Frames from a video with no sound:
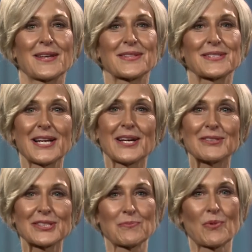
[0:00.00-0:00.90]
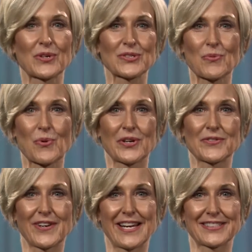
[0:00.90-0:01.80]
The Douglas Mooers Award
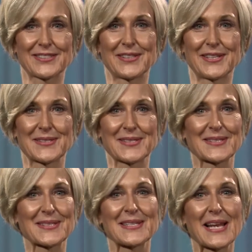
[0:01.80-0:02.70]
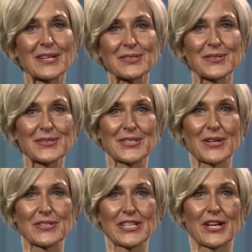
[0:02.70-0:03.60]
for Excellence is the National
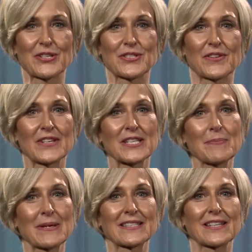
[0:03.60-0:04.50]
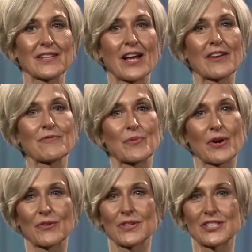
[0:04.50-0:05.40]
Association of Independent Life
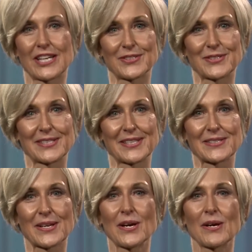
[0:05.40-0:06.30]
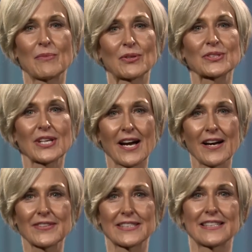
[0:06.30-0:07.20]
Brokerage Agencies' most
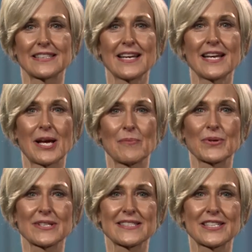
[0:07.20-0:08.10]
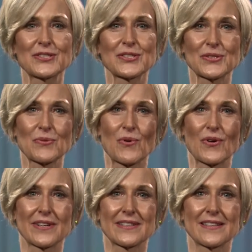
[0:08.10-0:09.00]
coveted and prestigious
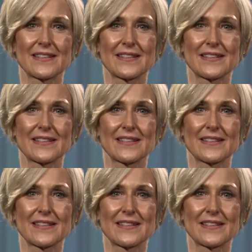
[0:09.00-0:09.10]
award.